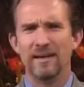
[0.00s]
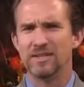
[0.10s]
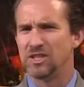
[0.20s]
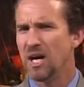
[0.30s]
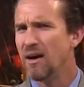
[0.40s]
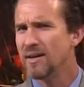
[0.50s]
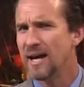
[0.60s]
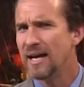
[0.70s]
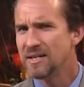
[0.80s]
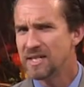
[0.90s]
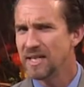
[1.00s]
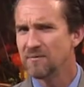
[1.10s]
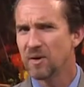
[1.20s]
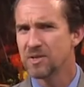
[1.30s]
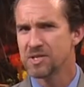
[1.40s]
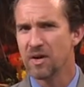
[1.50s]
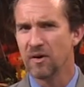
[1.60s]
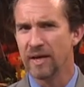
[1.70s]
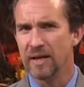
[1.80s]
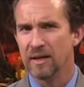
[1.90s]
In John 19, verse
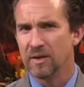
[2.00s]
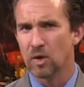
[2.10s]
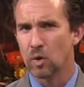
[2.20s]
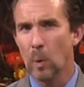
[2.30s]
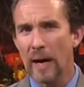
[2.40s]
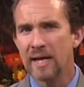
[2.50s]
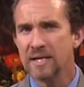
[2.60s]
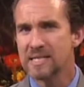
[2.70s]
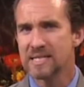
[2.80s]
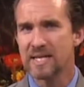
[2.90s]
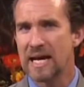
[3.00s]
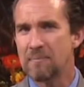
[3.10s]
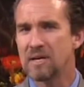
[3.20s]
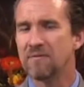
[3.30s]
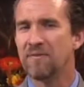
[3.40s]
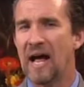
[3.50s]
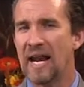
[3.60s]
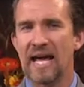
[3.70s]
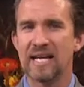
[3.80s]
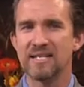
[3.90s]
30, the greatest statement of
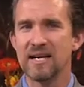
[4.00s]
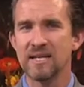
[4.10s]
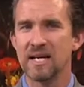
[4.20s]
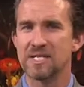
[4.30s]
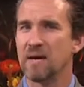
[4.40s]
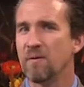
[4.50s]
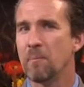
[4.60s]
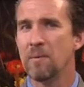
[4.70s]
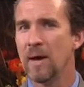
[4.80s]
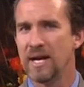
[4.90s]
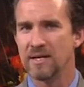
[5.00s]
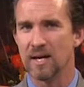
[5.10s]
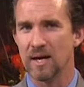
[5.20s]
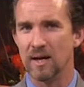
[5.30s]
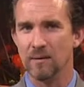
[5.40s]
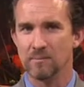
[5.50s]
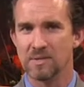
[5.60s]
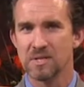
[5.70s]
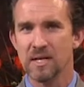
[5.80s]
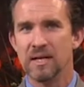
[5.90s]
finality that has ever been made
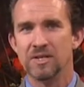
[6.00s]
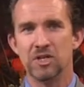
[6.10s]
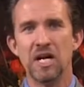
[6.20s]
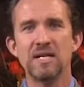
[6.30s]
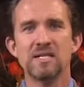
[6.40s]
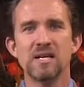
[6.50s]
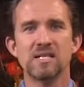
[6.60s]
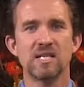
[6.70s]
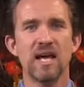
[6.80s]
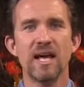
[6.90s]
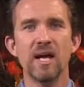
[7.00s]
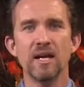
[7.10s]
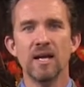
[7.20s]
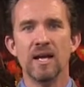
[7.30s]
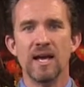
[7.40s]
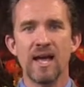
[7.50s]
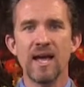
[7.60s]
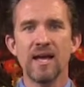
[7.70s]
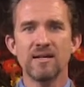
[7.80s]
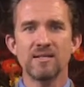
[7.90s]
comes. Jesus said,
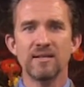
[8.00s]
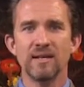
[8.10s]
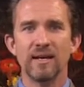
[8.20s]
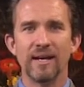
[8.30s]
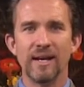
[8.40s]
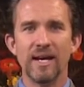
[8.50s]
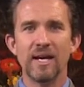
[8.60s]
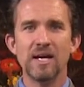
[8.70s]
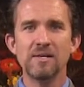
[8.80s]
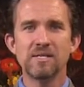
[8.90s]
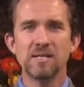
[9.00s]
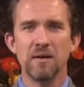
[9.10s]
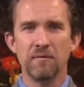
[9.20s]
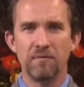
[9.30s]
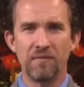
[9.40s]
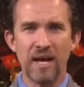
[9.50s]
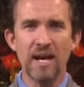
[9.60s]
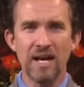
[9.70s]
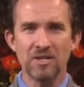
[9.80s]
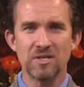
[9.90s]
It is
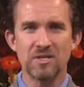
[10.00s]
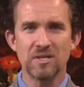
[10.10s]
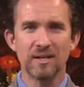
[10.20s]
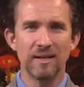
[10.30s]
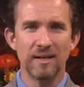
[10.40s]
finished.